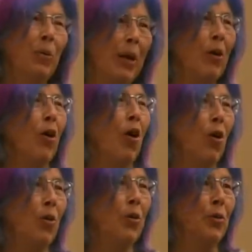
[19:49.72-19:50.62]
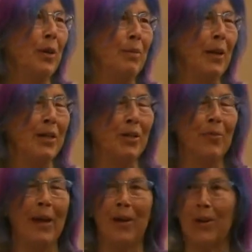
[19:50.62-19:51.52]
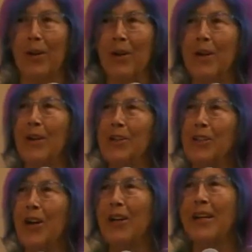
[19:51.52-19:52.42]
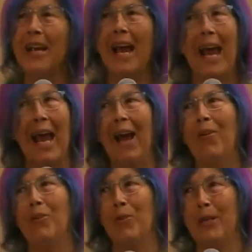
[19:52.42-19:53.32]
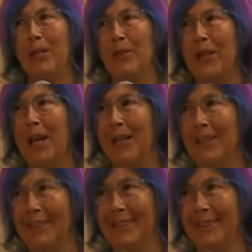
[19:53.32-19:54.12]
we are all doing much better. Shawn, how do we do that?